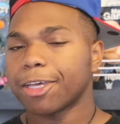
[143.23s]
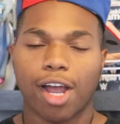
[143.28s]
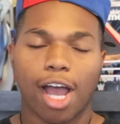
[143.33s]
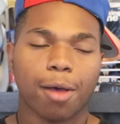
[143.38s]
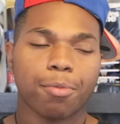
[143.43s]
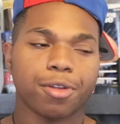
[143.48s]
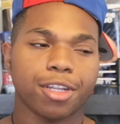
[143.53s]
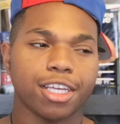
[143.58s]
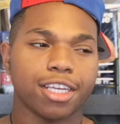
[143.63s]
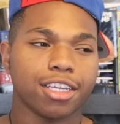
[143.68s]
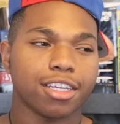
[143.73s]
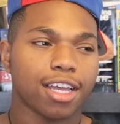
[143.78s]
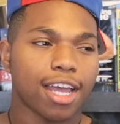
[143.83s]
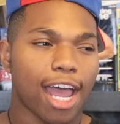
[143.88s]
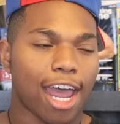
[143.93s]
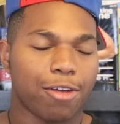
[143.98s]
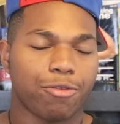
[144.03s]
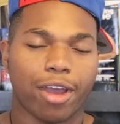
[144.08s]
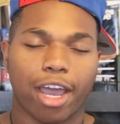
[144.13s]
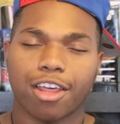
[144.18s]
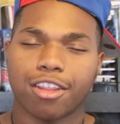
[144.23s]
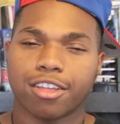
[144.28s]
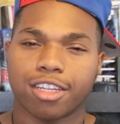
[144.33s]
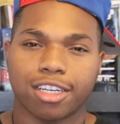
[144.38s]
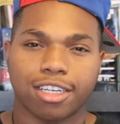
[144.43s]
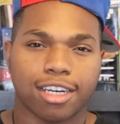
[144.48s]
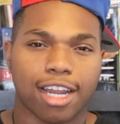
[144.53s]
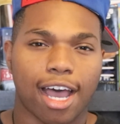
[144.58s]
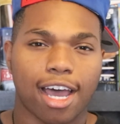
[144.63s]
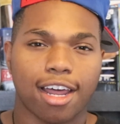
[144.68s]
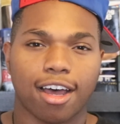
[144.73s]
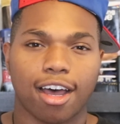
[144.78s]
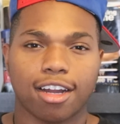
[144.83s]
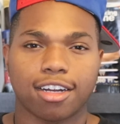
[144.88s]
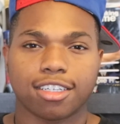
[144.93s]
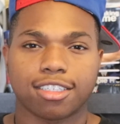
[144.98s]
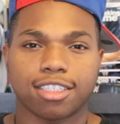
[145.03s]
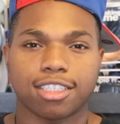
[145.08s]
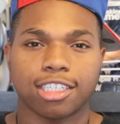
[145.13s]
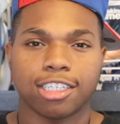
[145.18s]
Probably. I'd rather not,
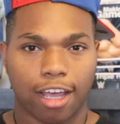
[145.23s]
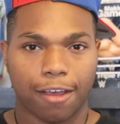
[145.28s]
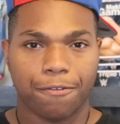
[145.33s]
honestly.